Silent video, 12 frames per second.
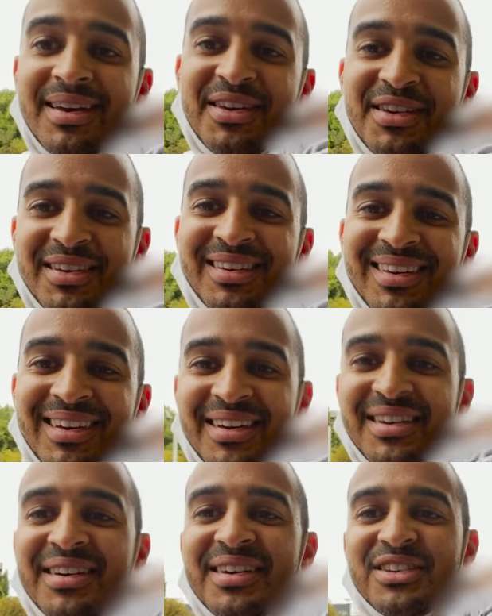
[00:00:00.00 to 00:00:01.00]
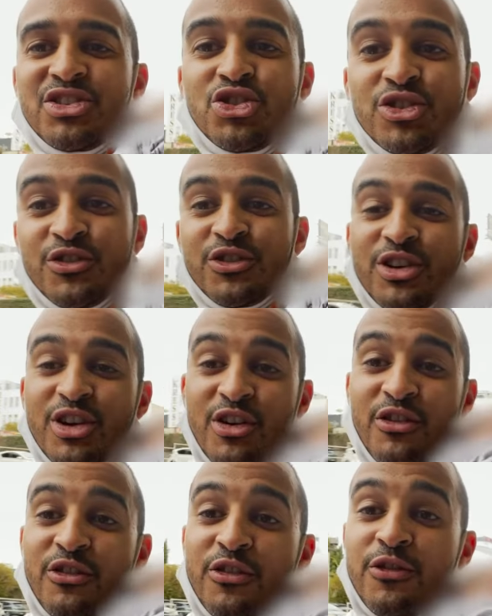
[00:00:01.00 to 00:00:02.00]
He just
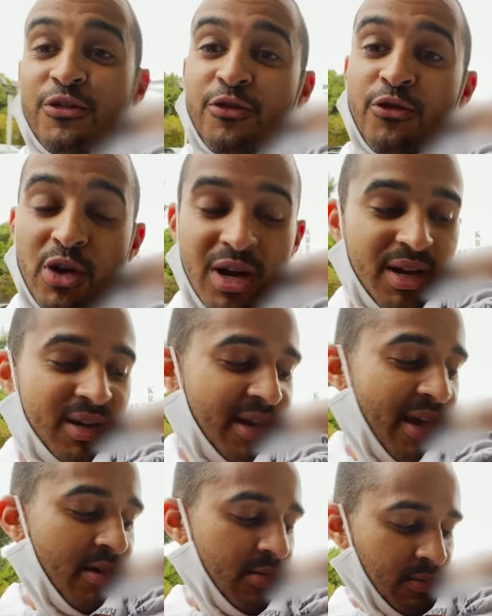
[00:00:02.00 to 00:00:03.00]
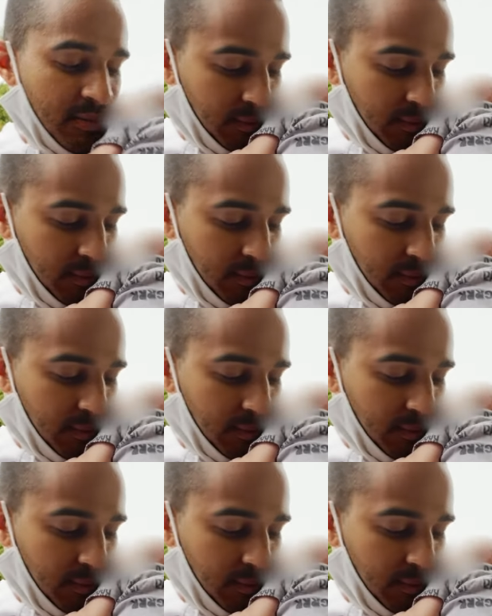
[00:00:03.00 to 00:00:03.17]
freaked out.